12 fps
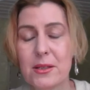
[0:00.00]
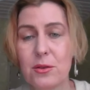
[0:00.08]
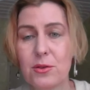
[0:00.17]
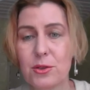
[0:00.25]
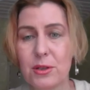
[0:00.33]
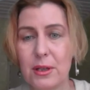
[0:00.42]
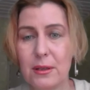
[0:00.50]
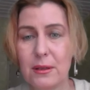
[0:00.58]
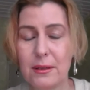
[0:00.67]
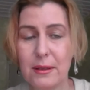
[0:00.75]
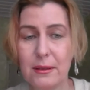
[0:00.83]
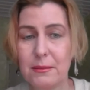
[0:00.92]
as
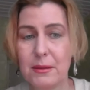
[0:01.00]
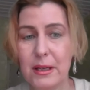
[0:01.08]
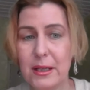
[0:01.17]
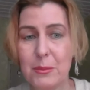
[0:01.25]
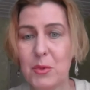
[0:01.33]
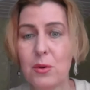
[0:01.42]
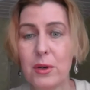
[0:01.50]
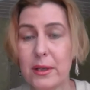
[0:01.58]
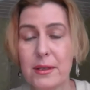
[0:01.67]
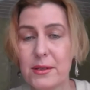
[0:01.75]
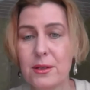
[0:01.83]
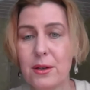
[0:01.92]
usual anymore.
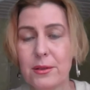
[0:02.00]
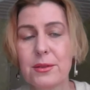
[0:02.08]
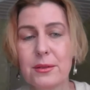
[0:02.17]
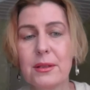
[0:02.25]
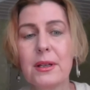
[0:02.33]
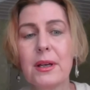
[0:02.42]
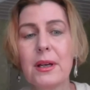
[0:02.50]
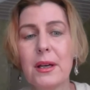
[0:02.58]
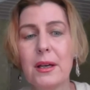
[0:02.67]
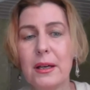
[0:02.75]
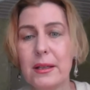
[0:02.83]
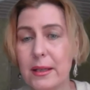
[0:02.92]
It is not.
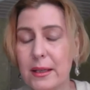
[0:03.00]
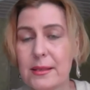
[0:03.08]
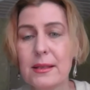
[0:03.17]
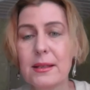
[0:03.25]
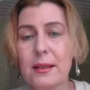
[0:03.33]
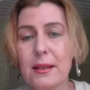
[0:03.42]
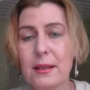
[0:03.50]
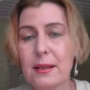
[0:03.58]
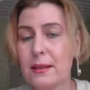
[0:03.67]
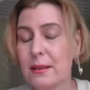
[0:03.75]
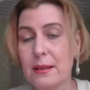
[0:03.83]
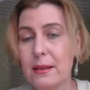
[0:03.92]
It is,
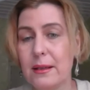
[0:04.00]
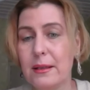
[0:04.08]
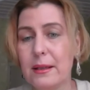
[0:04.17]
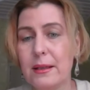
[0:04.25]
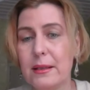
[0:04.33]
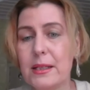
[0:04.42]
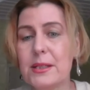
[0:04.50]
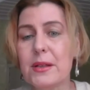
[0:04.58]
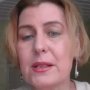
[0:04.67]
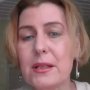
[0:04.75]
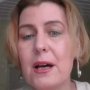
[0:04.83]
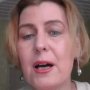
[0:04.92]
it, it is
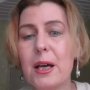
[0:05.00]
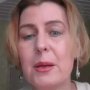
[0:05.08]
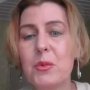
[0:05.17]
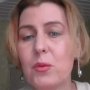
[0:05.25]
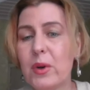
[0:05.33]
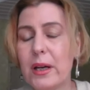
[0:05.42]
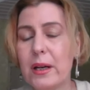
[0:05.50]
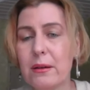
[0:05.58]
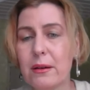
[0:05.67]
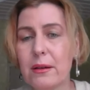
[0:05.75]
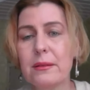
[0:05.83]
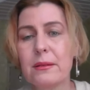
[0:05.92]
a time
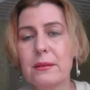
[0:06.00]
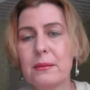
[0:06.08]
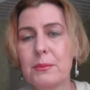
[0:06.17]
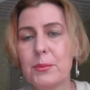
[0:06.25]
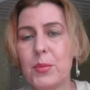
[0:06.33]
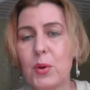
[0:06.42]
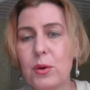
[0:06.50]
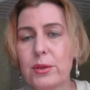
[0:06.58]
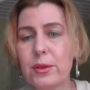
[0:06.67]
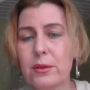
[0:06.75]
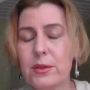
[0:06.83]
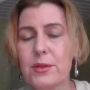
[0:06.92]
where
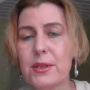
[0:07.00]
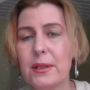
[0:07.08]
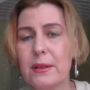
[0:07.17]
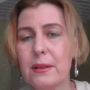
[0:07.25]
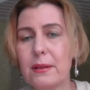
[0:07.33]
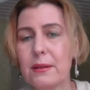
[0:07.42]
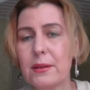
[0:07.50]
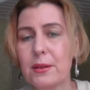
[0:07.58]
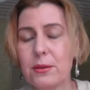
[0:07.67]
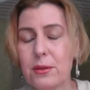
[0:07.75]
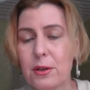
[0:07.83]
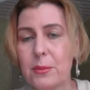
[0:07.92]
borders in
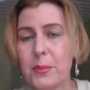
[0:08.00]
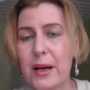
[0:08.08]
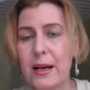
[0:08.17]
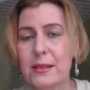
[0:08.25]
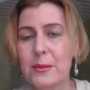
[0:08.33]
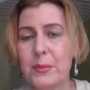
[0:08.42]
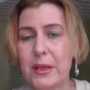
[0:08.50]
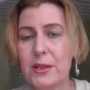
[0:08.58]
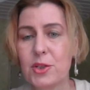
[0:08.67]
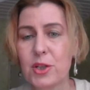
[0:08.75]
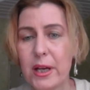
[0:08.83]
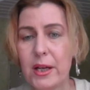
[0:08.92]
Europe has
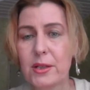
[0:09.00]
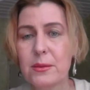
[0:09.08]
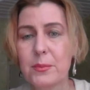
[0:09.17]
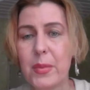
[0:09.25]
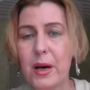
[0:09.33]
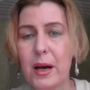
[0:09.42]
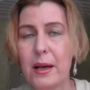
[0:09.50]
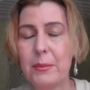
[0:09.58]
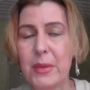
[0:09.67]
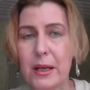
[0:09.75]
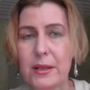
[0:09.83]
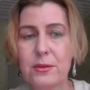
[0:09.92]
been changed
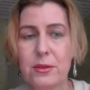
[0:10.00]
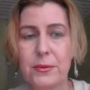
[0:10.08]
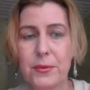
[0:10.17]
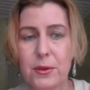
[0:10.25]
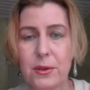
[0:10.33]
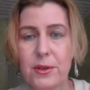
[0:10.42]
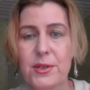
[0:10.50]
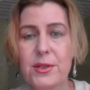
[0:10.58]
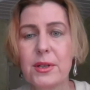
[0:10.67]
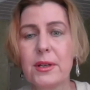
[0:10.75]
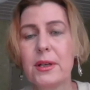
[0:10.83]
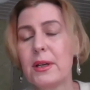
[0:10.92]
by military
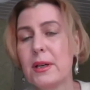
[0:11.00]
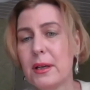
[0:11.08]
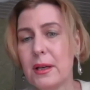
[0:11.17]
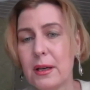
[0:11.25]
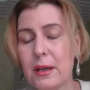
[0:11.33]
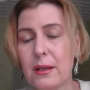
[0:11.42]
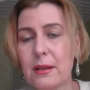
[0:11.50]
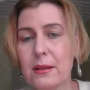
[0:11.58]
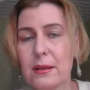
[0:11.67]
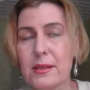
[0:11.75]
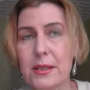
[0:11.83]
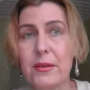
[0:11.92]
force
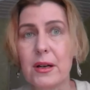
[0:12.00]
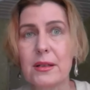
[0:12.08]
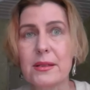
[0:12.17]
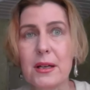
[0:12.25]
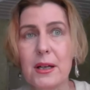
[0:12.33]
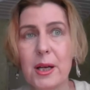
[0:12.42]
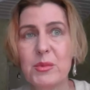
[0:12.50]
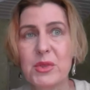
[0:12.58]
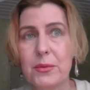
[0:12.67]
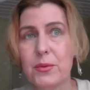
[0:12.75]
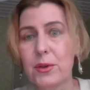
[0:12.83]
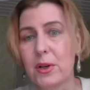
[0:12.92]
several
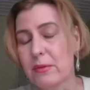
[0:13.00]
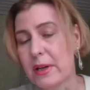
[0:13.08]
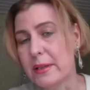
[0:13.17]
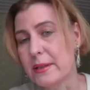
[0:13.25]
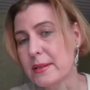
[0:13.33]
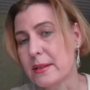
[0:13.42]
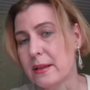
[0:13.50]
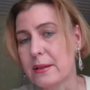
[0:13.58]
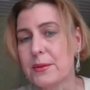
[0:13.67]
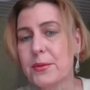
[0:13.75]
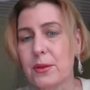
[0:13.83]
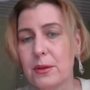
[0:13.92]
times if we already
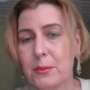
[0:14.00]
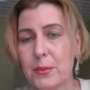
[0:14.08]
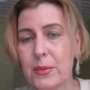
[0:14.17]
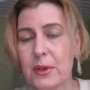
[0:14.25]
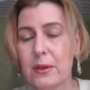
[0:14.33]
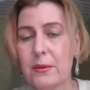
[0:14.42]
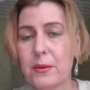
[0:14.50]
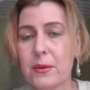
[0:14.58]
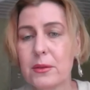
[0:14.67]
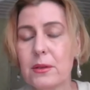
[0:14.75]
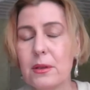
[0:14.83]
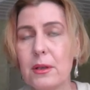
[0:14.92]
start from,
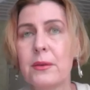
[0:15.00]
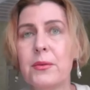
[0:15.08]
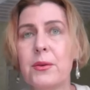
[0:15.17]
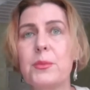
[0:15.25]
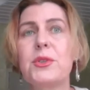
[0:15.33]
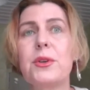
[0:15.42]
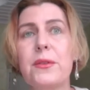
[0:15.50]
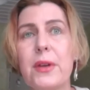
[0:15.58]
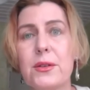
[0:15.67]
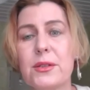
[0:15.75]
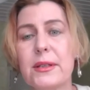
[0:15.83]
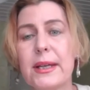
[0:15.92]
uh, from
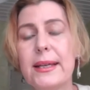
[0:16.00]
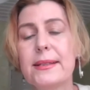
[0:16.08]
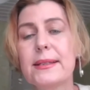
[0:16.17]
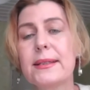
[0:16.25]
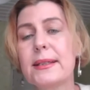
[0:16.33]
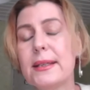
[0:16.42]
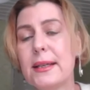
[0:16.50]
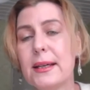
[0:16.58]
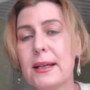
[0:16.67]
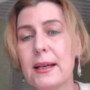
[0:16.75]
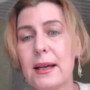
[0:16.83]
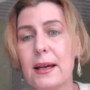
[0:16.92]
2008
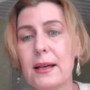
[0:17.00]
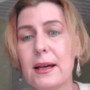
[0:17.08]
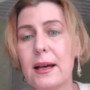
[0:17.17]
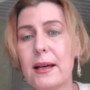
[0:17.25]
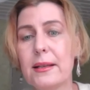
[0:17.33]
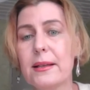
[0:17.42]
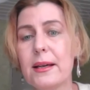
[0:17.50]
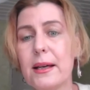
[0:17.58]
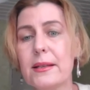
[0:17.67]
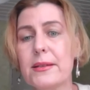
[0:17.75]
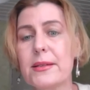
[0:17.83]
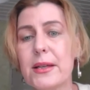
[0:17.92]
and
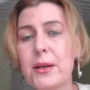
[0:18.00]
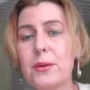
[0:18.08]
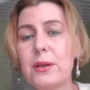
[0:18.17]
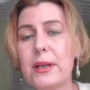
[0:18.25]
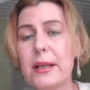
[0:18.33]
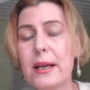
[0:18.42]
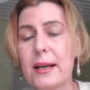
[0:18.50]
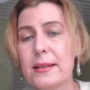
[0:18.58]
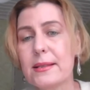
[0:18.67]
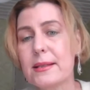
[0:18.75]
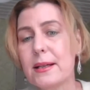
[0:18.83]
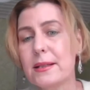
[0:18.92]
and so it
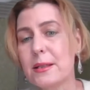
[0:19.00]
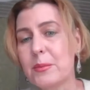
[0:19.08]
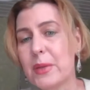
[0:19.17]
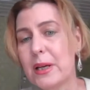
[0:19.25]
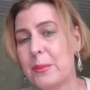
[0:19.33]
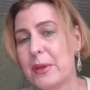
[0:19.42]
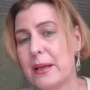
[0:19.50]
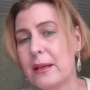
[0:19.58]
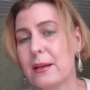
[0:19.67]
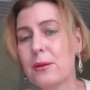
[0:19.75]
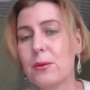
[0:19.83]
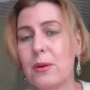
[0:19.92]
has started
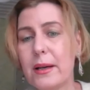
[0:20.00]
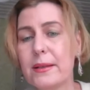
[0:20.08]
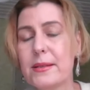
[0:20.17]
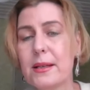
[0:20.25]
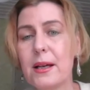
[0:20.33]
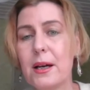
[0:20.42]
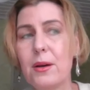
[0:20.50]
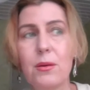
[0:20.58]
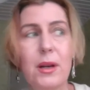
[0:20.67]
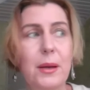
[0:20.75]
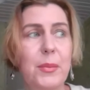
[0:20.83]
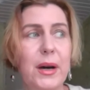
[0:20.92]
maybe quite
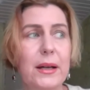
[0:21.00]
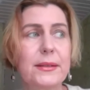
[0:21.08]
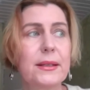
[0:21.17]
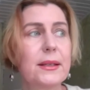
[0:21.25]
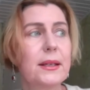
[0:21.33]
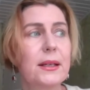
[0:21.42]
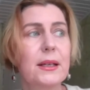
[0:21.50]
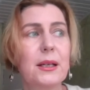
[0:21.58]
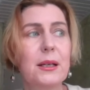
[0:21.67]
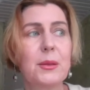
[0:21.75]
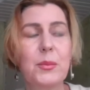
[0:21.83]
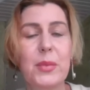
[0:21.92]
slowly but
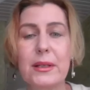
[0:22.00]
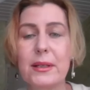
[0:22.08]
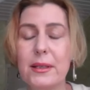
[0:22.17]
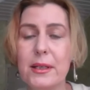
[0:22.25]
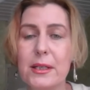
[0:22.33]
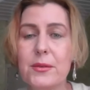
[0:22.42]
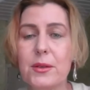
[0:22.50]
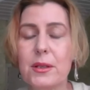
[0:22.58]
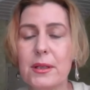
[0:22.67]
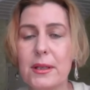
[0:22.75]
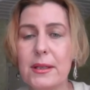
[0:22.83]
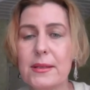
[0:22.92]
but it is
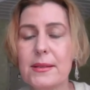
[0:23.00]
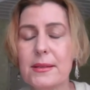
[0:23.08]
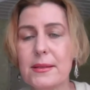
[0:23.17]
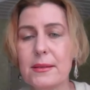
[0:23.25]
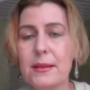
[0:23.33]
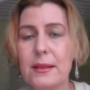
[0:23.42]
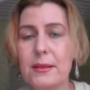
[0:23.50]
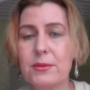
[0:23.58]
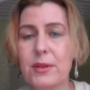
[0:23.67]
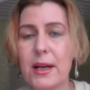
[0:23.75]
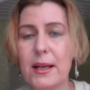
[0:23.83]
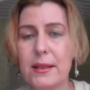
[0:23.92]
what is in
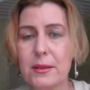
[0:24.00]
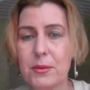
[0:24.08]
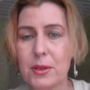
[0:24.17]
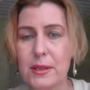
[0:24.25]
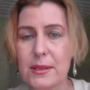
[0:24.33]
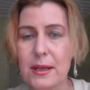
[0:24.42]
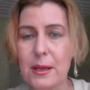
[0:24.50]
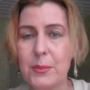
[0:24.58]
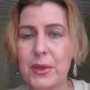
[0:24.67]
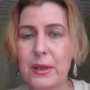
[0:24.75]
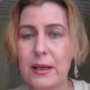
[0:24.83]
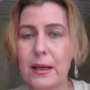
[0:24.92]
reality what is
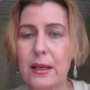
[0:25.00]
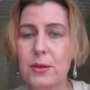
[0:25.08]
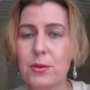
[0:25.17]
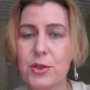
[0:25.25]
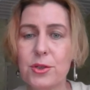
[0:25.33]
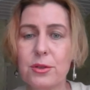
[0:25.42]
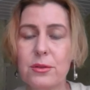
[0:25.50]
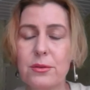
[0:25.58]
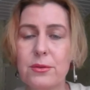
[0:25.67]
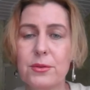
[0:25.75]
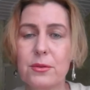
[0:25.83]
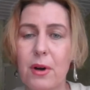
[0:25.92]
happening and we should
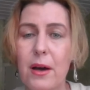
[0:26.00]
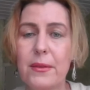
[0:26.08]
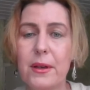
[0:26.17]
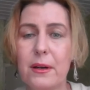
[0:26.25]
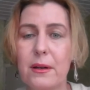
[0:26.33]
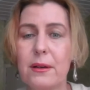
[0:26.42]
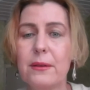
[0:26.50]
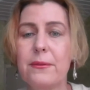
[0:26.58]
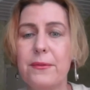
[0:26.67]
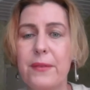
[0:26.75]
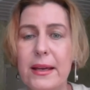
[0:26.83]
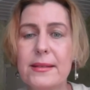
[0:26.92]
rather
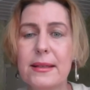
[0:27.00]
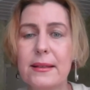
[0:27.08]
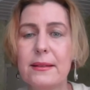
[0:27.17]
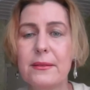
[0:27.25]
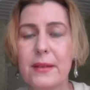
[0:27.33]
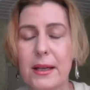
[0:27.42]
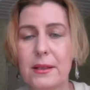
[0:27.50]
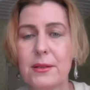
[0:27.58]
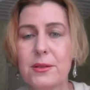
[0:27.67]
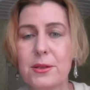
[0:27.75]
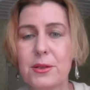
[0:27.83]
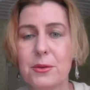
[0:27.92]
face it
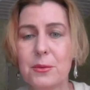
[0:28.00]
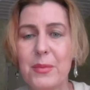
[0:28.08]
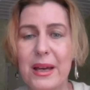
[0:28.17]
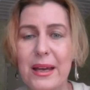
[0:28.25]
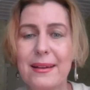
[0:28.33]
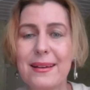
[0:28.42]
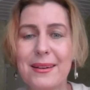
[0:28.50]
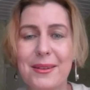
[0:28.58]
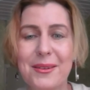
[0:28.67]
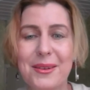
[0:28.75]
than to make